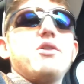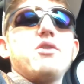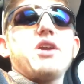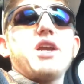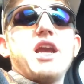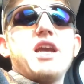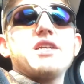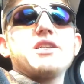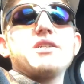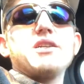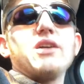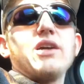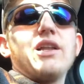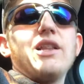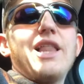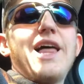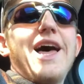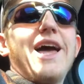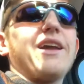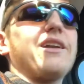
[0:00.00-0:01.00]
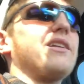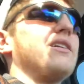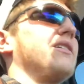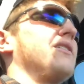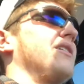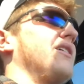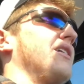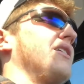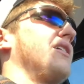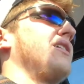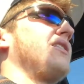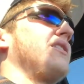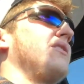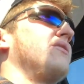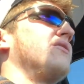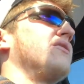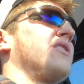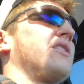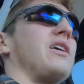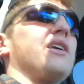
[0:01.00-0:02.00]
case of neglect. I think the
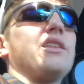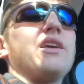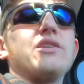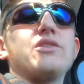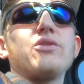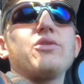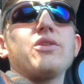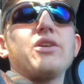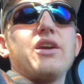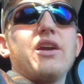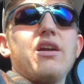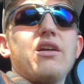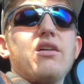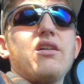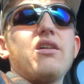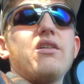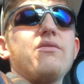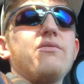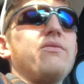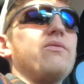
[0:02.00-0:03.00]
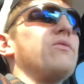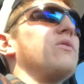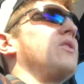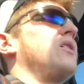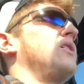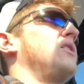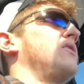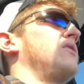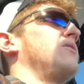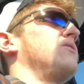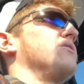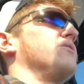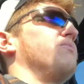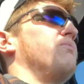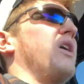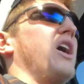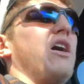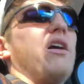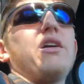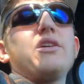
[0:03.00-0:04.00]
only thing they took care of was
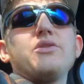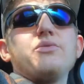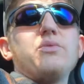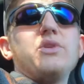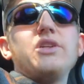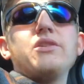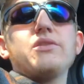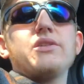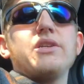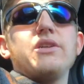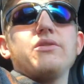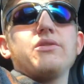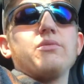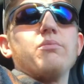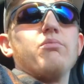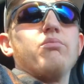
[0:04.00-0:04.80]
bearings, wheel seals, and